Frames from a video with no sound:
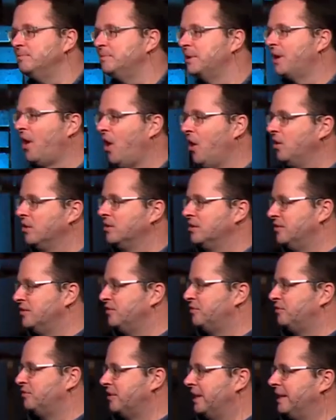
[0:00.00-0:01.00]
behold,
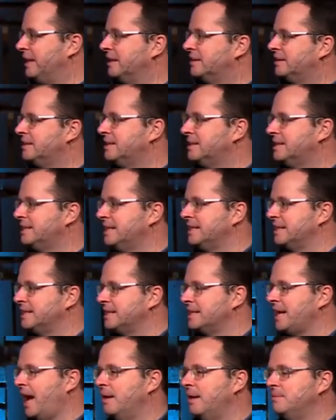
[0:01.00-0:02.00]
you've read it six
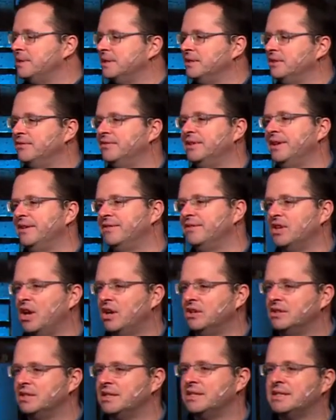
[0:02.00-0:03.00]
times and you've never
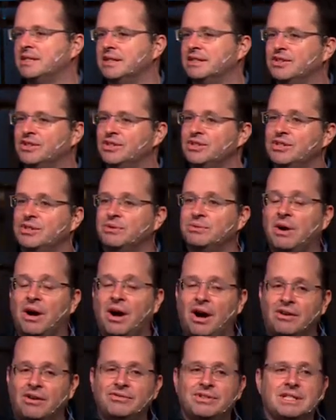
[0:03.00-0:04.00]
noticed it because you were
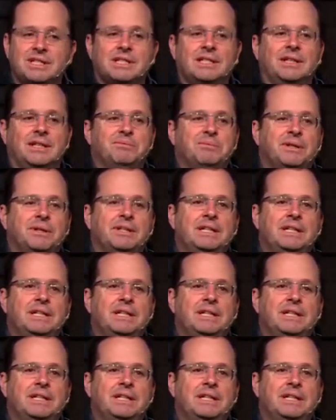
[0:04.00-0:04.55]
half asleep.